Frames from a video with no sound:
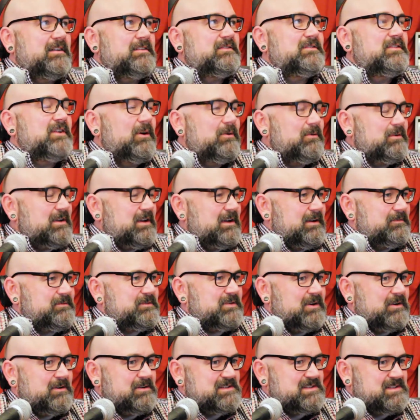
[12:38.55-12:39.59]
don't have
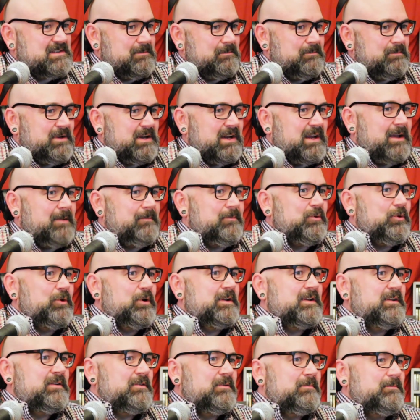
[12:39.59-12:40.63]
Tarsum, but I am
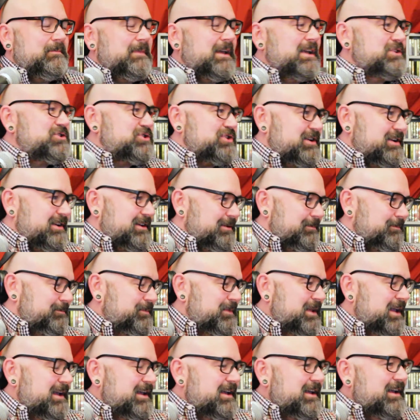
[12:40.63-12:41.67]
going to mention him.
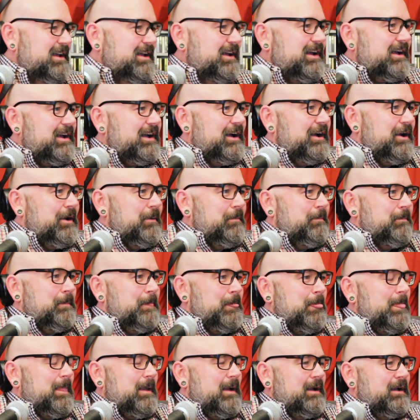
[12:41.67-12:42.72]

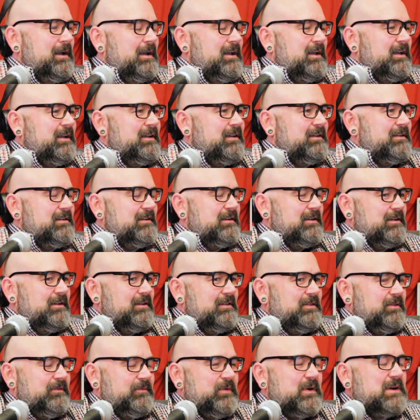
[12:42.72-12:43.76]
Okay.
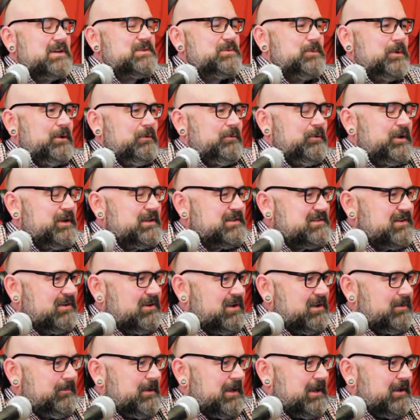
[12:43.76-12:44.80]
The first one I want to
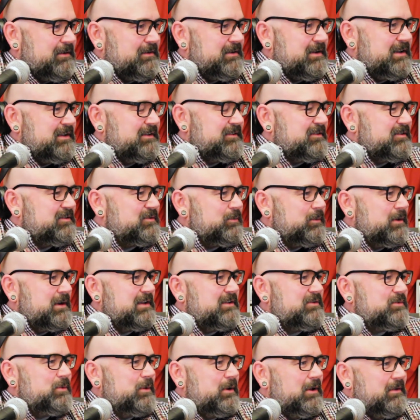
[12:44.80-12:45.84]
talk about is a
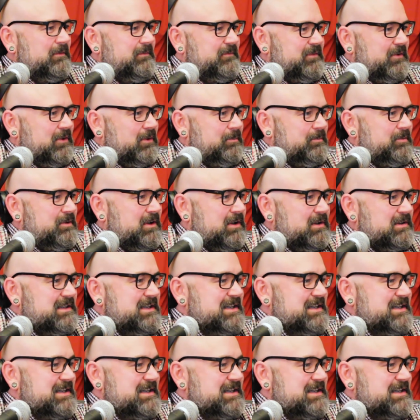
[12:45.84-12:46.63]
2012 film called